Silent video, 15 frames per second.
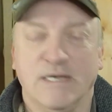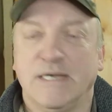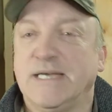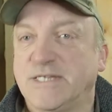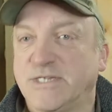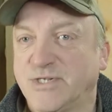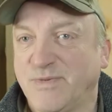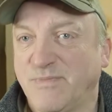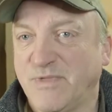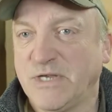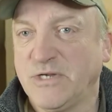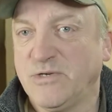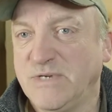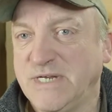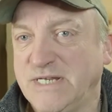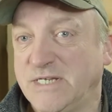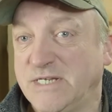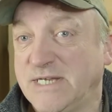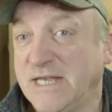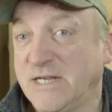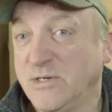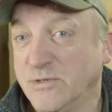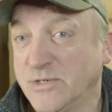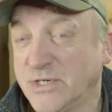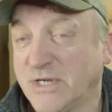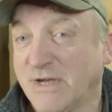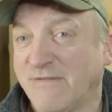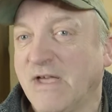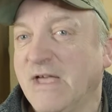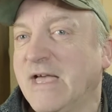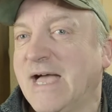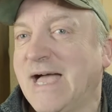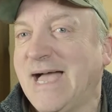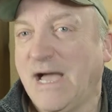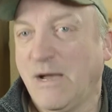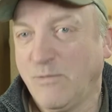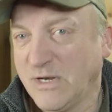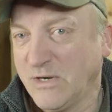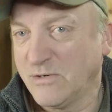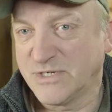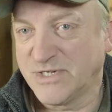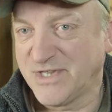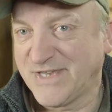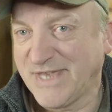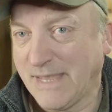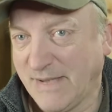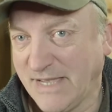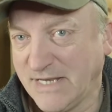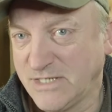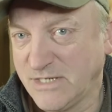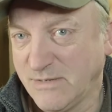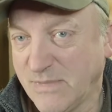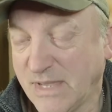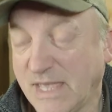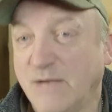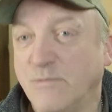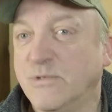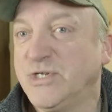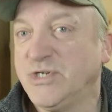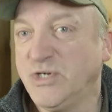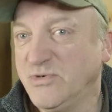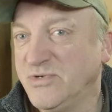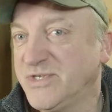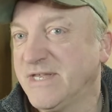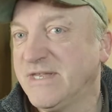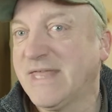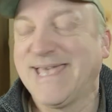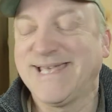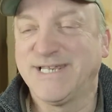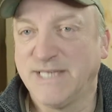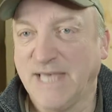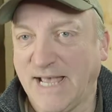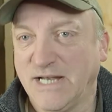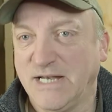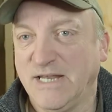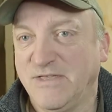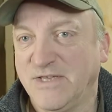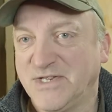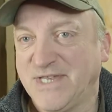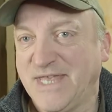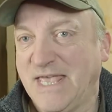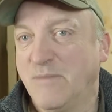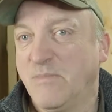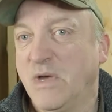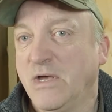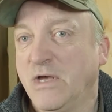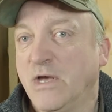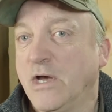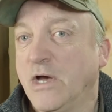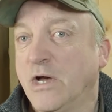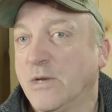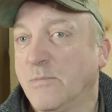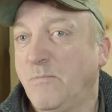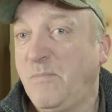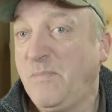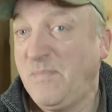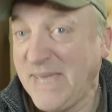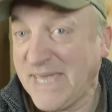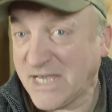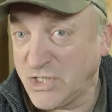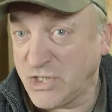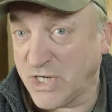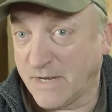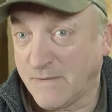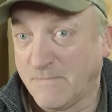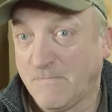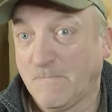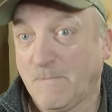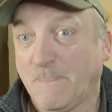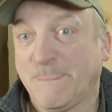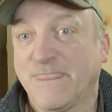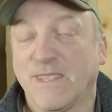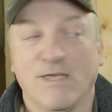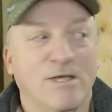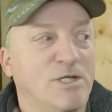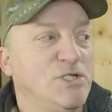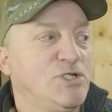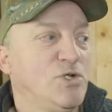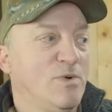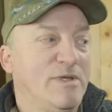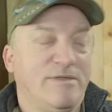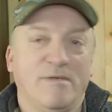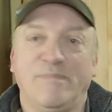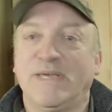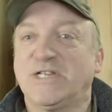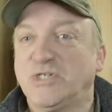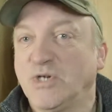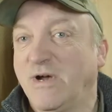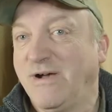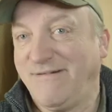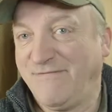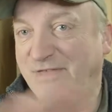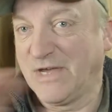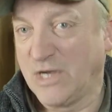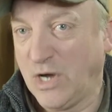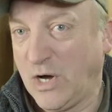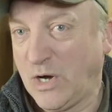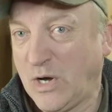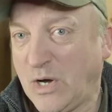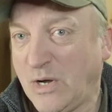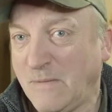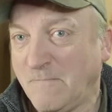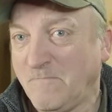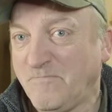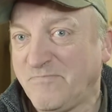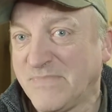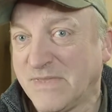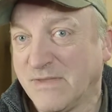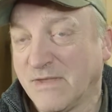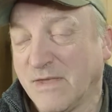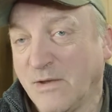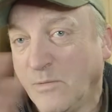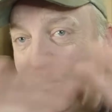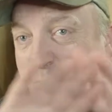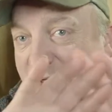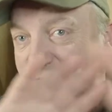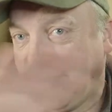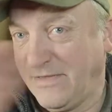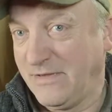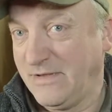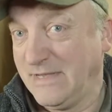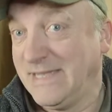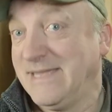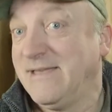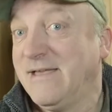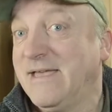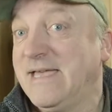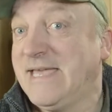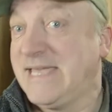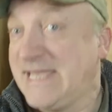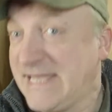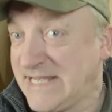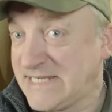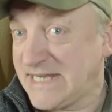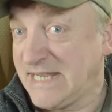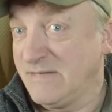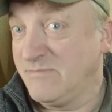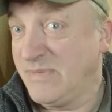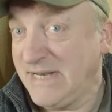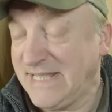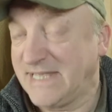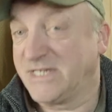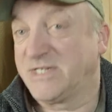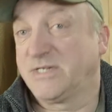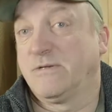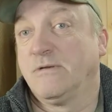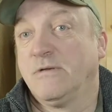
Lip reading: It's something you need to take notice of. How we know it's the same item? It was using exactly the same picture, showing the picture of the car with it in place,